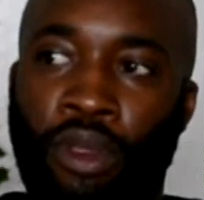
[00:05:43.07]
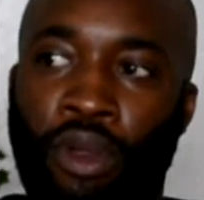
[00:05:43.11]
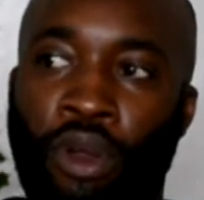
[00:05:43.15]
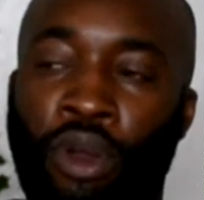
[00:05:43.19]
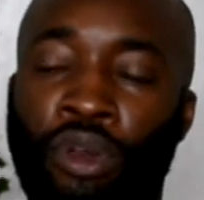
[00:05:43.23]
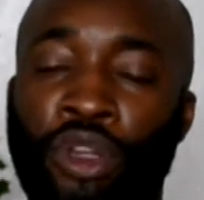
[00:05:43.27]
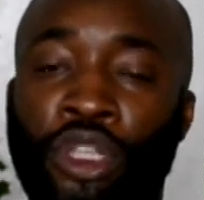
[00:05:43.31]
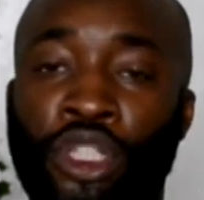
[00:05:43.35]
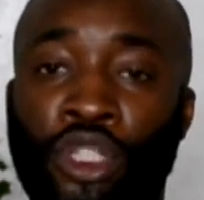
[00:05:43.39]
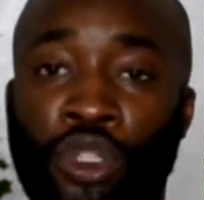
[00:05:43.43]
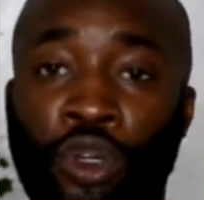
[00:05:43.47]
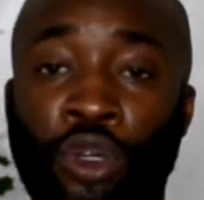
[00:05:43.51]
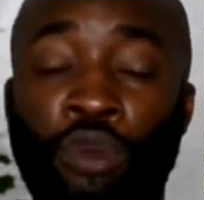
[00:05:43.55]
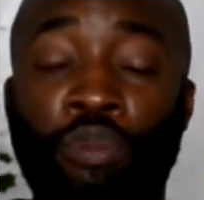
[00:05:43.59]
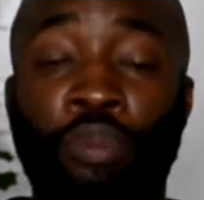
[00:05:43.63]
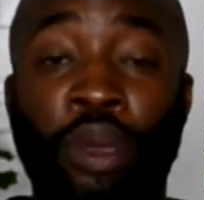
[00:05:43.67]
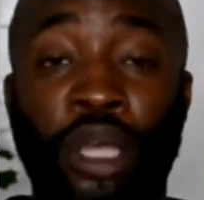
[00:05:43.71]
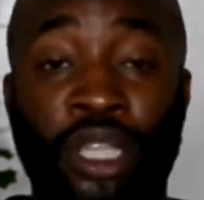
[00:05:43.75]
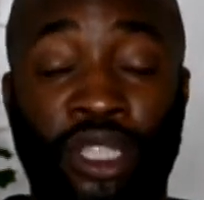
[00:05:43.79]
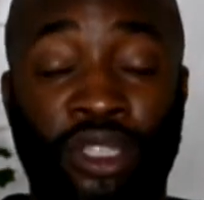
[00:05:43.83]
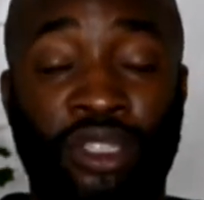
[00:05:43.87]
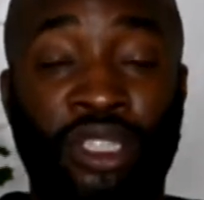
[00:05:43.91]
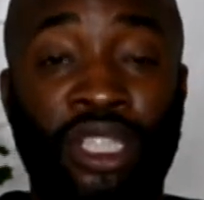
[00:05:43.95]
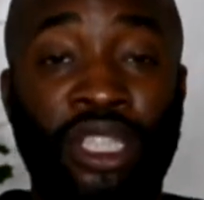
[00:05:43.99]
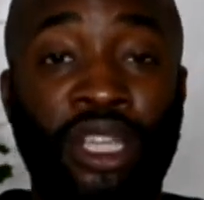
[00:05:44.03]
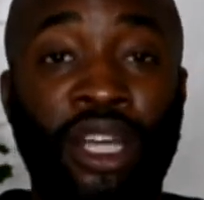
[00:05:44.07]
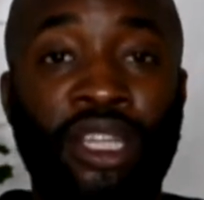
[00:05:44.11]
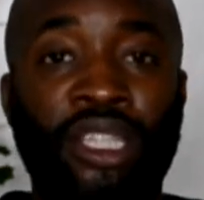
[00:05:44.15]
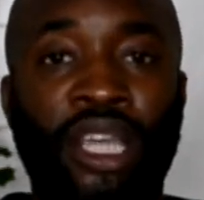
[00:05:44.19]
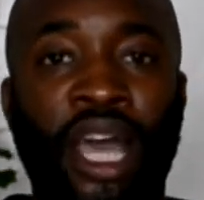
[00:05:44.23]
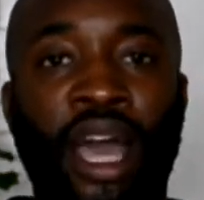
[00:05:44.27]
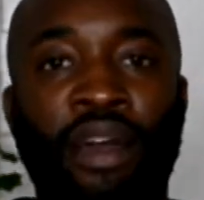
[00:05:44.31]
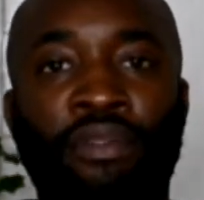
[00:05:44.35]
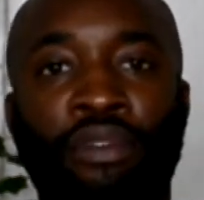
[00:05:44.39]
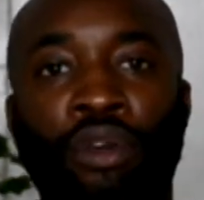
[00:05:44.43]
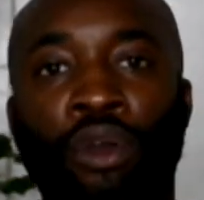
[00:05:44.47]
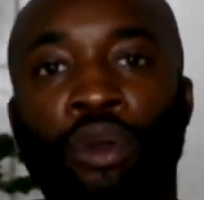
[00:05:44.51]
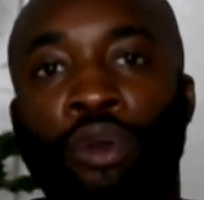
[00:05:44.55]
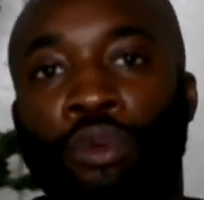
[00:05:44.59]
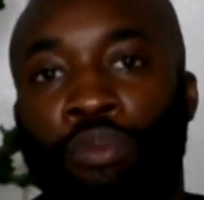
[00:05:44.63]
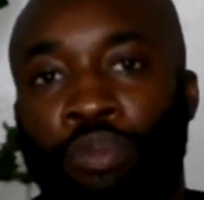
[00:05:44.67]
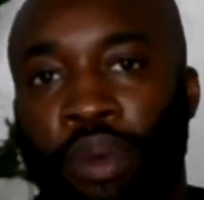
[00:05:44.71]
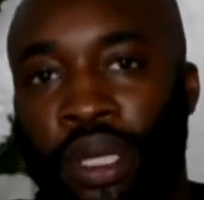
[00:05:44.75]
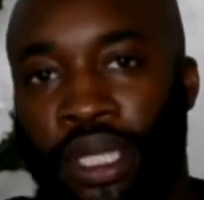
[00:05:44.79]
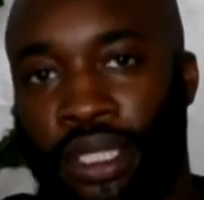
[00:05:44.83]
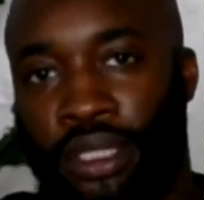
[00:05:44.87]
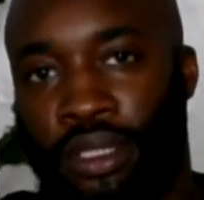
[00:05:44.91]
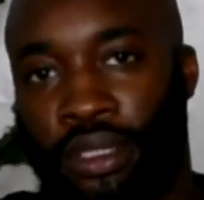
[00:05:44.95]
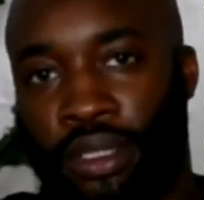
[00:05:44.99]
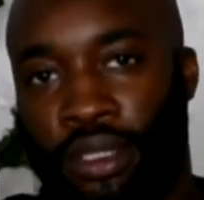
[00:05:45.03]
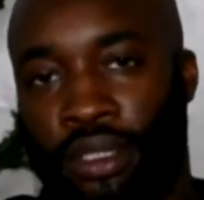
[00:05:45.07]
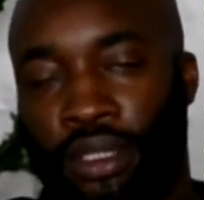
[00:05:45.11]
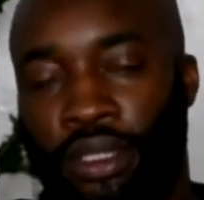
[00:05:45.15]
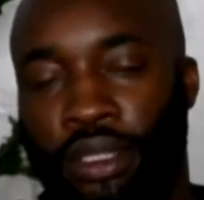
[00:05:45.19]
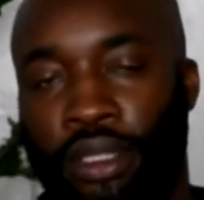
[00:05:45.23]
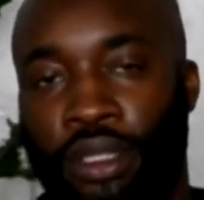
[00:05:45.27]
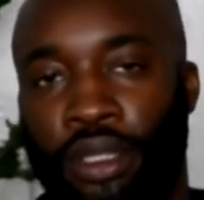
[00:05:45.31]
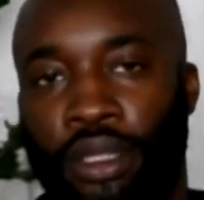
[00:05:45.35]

good bits, because he does have good bits.